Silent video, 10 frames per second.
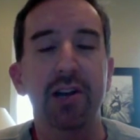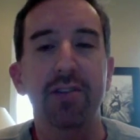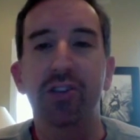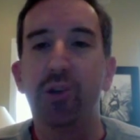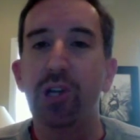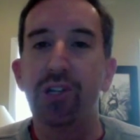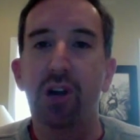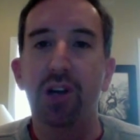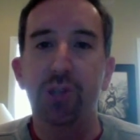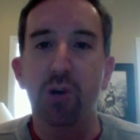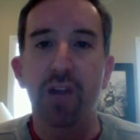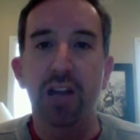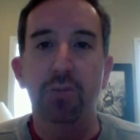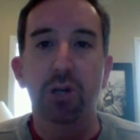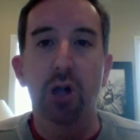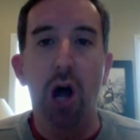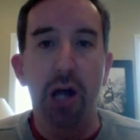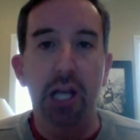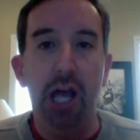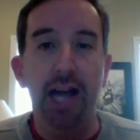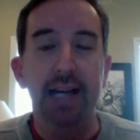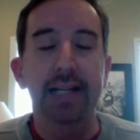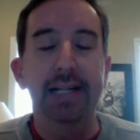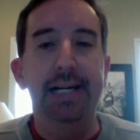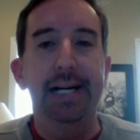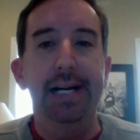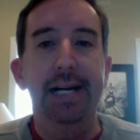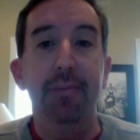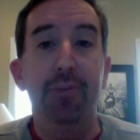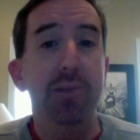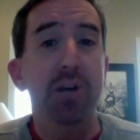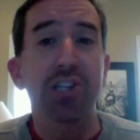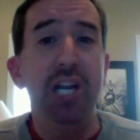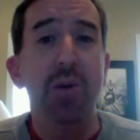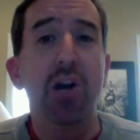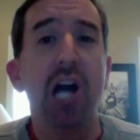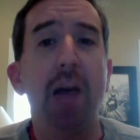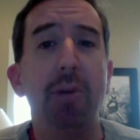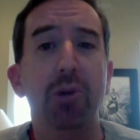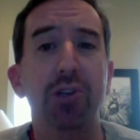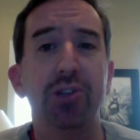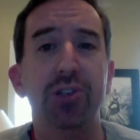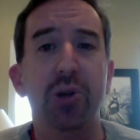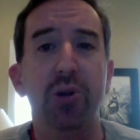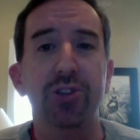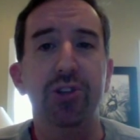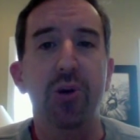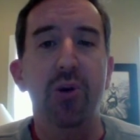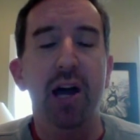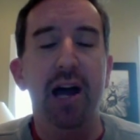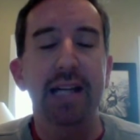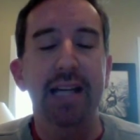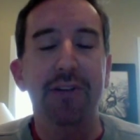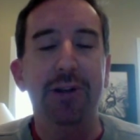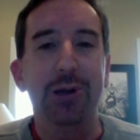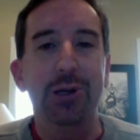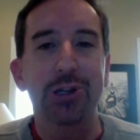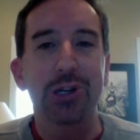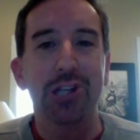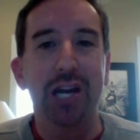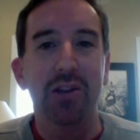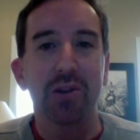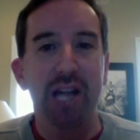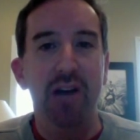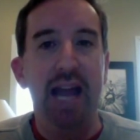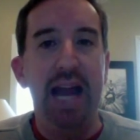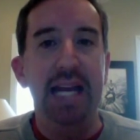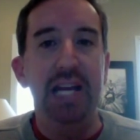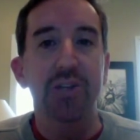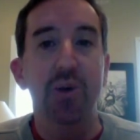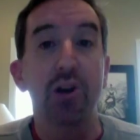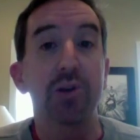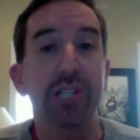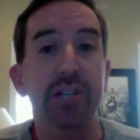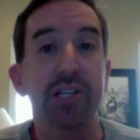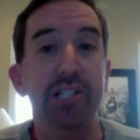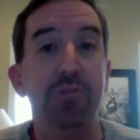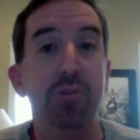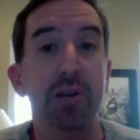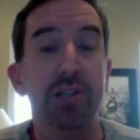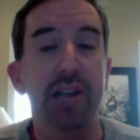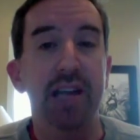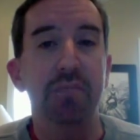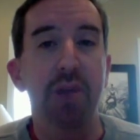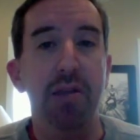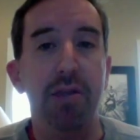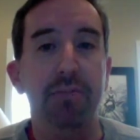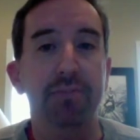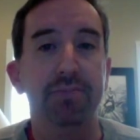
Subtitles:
The stories are also available online and pretty much anywhere comic books are sold, so I definitely urge you to check those out heading into our new series that premieres next month.